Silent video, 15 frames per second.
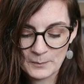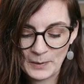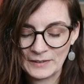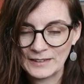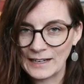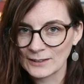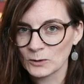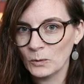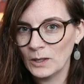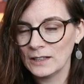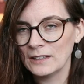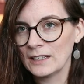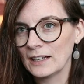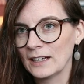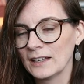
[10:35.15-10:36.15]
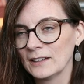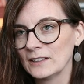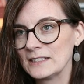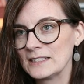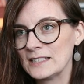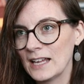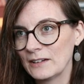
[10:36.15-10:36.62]
But that's one that I
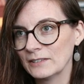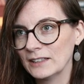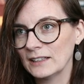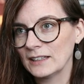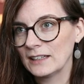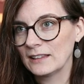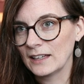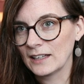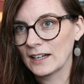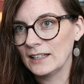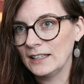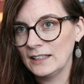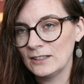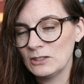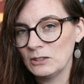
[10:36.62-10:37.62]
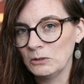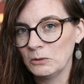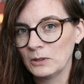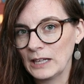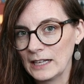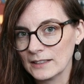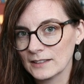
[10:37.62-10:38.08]
definitely think I need
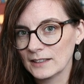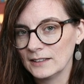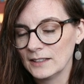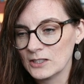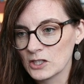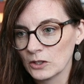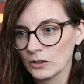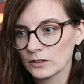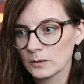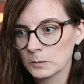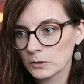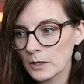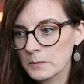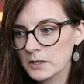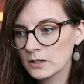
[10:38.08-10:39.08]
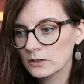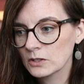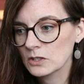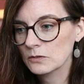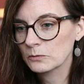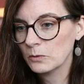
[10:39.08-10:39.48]
to get a digital subscription